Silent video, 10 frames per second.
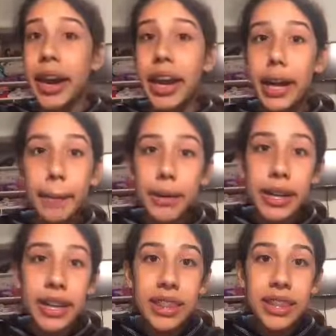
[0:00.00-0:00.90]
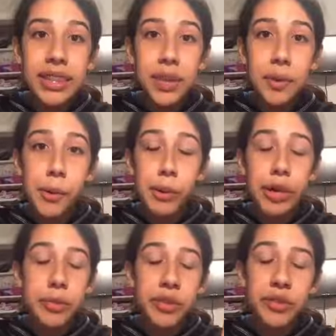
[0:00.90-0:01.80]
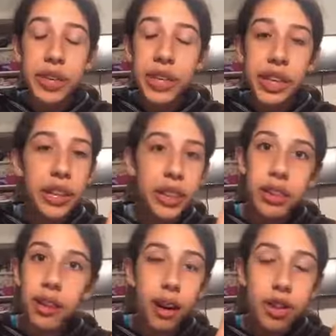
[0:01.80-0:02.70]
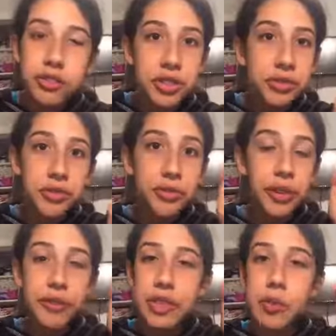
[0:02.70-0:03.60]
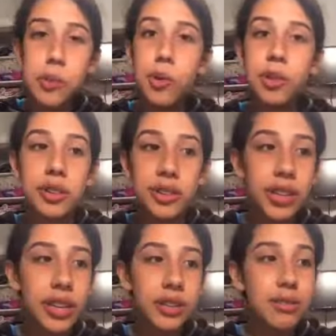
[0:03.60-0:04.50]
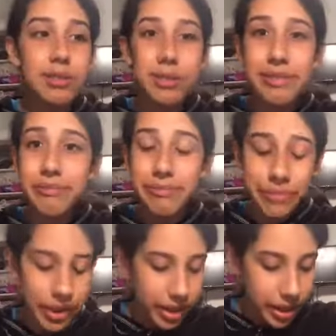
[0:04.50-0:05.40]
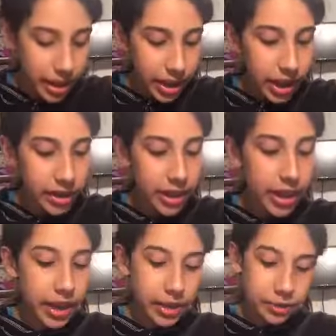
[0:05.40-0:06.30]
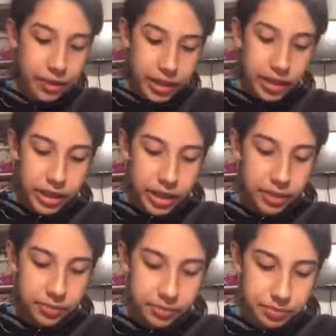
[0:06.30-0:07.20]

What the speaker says: and I'm going to need this if I'm going to be feeding 150 more snails. And then finally,